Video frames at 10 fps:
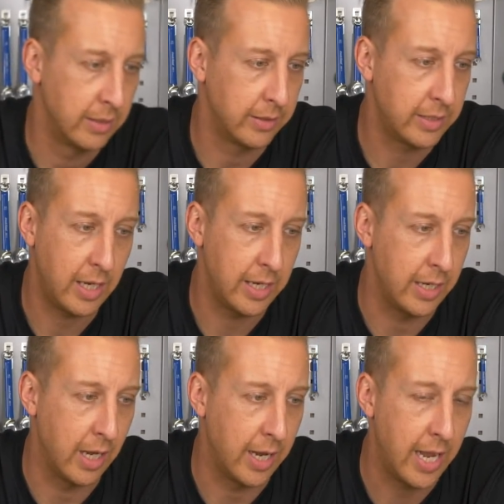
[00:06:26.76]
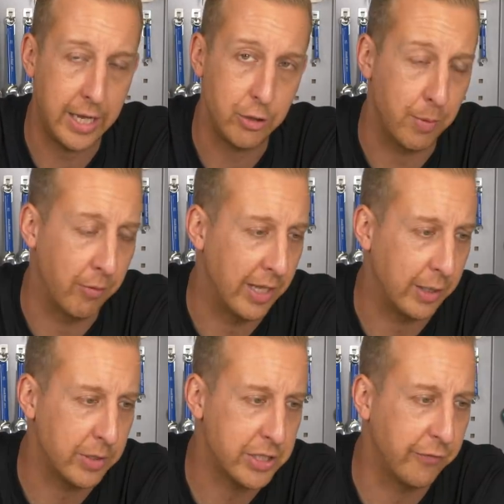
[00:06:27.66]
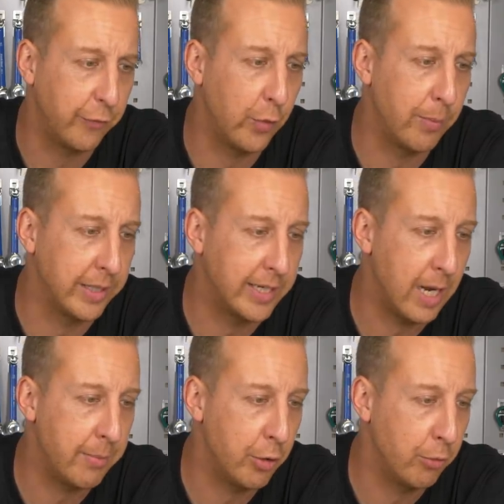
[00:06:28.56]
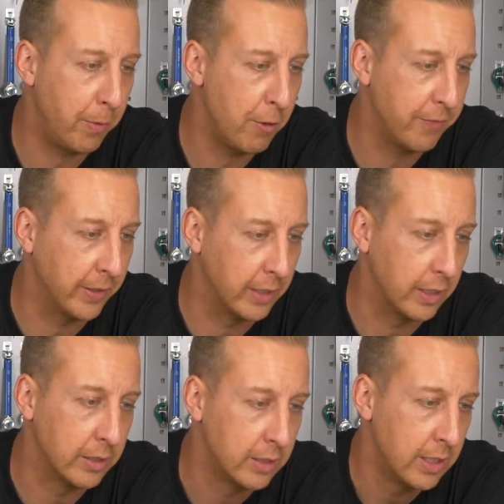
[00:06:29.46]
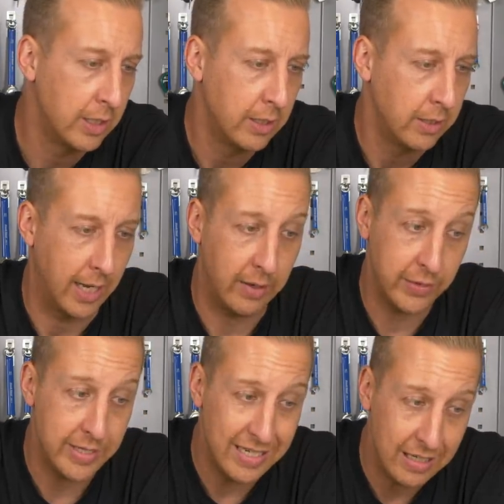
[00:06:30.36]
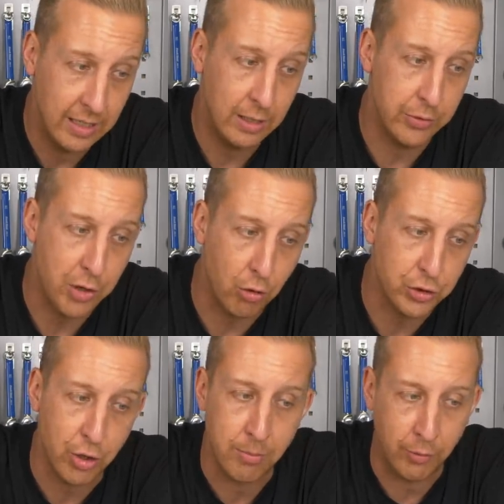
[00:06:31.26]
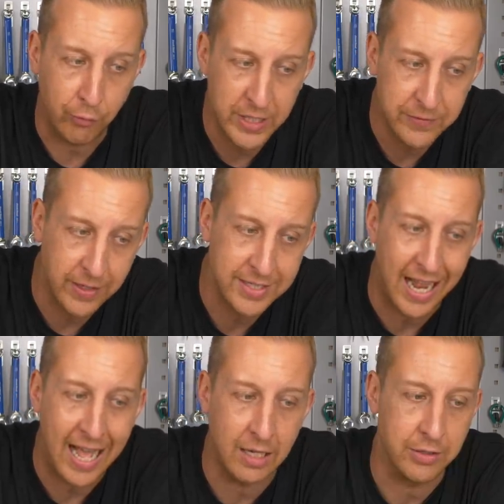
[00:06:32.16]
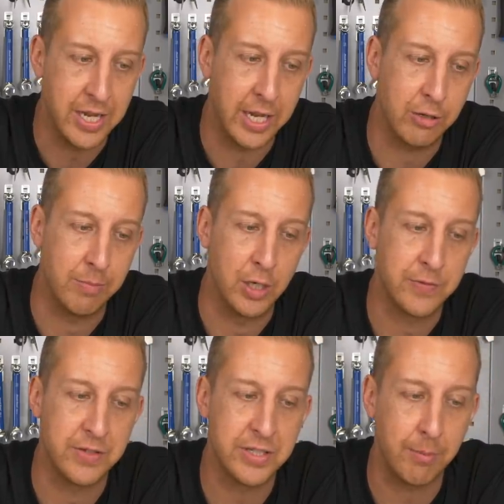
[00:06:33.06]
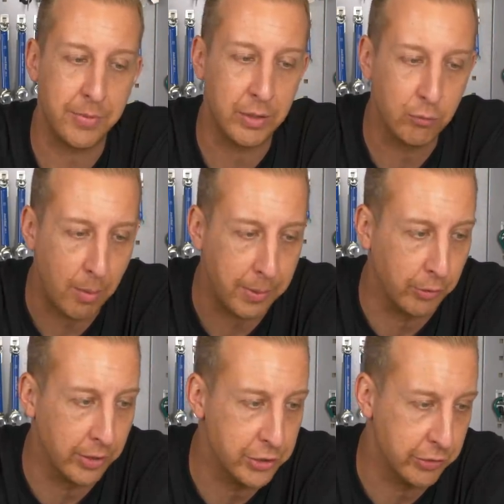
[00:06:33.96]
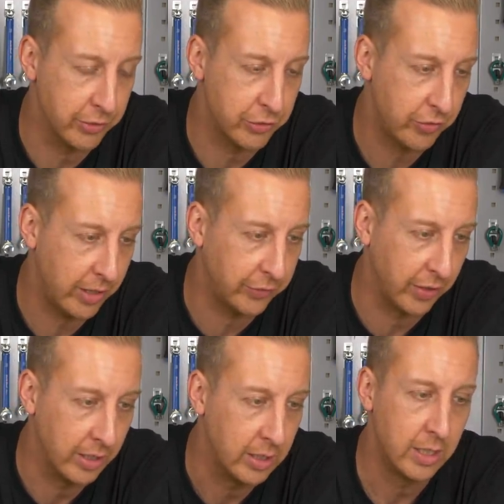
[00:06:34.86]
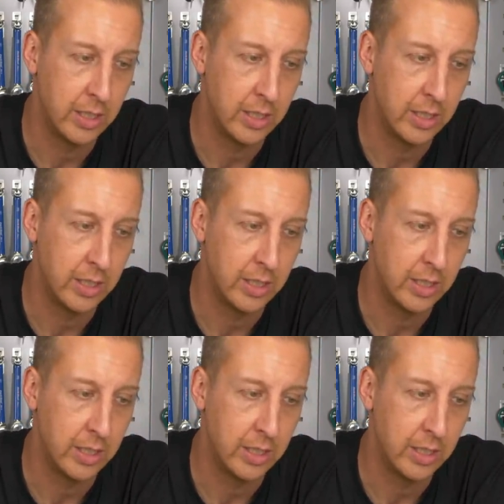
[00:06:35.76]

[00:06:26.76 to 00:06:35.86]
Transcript: Okay, a handlebar related question from Gabriel Bowfinger. I have a, a, little notch on my race face Atlas handlebars from something rubbing on it during transit.